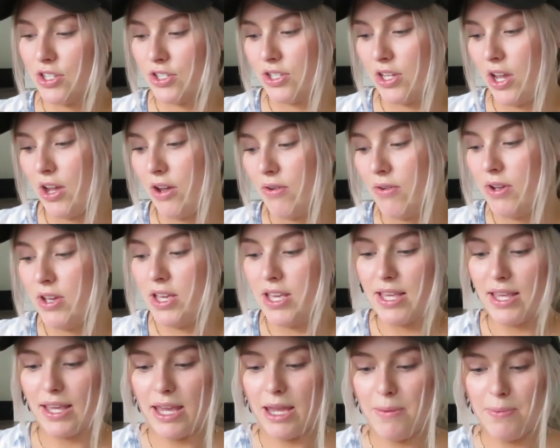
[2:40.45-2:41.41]
So
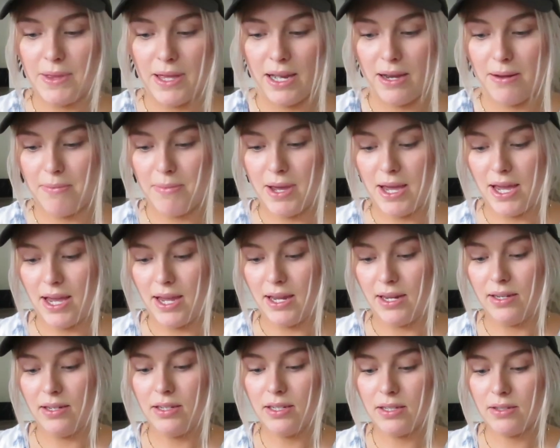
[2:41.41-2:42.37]
keep that in
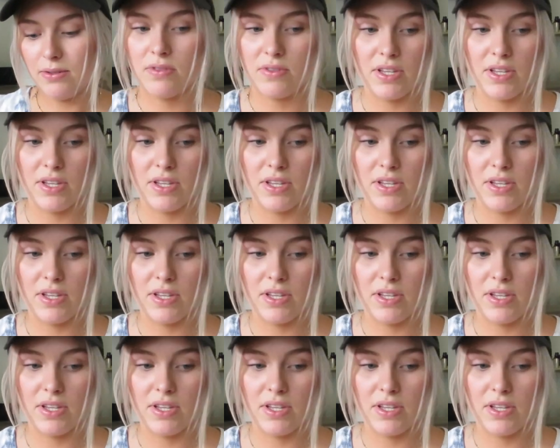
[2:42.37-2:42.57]
mind.